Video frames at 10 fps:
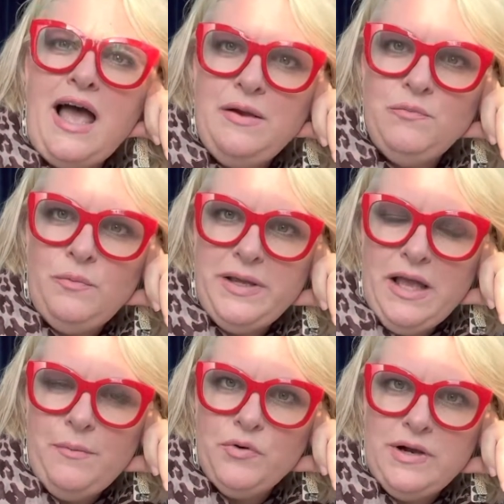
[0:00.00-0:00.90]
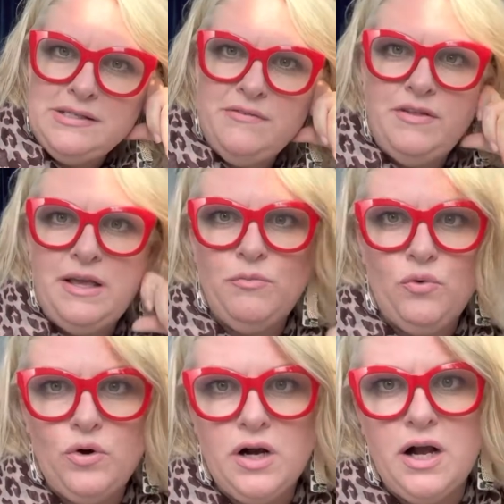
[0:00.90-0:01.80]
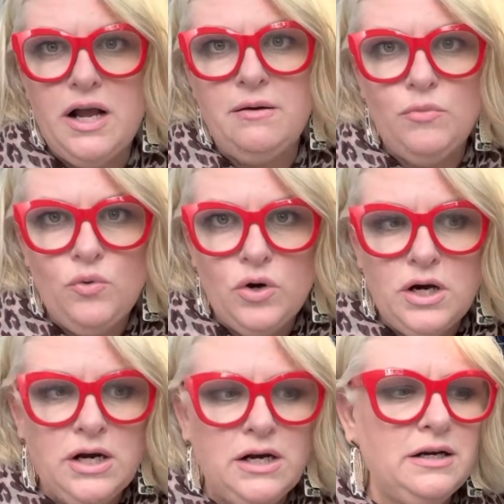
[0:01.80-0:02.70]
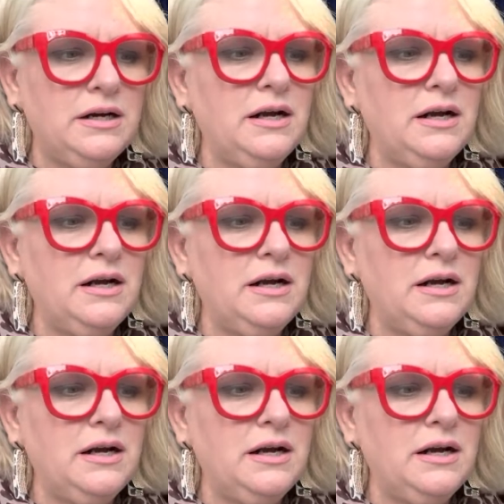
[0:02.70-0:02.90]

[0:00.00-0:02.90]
will become progressively more and more